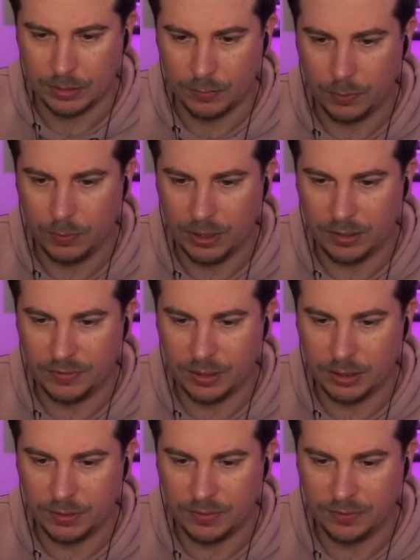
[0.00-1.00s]
We will
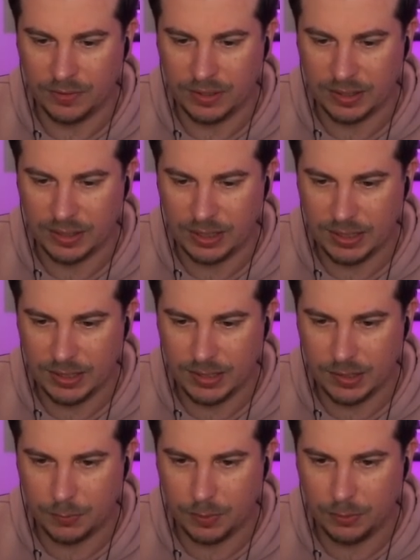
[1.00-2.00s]
evolve, obviously, this.
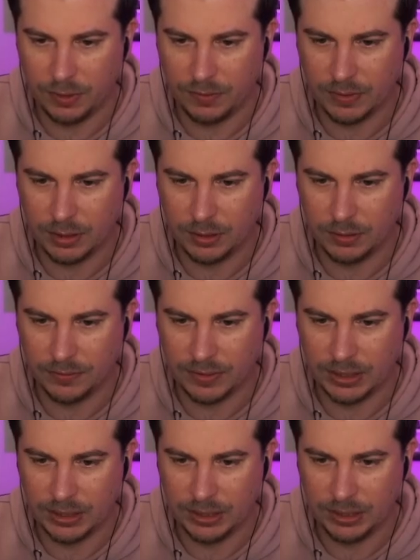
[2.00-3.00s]
We will evolve
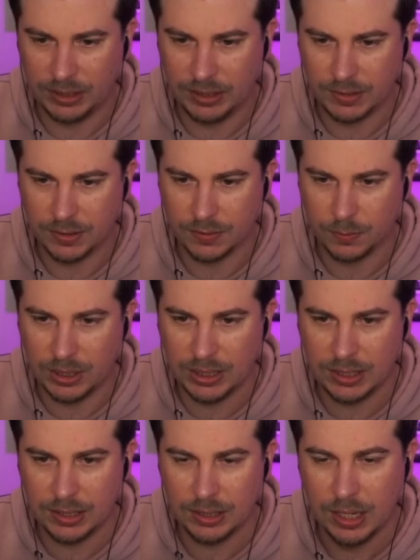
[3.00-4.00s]
this as
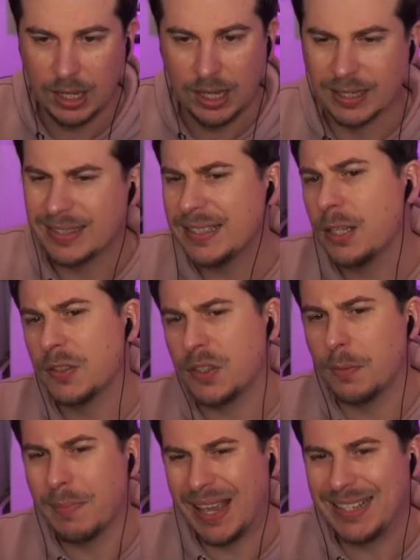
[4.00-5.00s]
well. Because this also
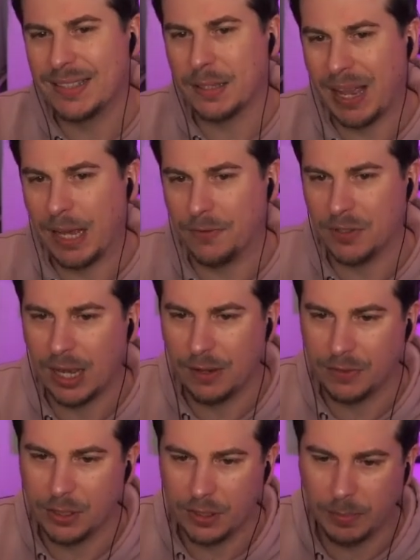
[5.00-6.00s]
makes them have to have
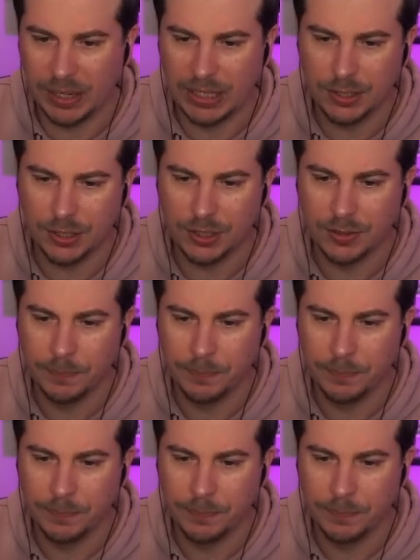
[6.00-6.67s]
another bench.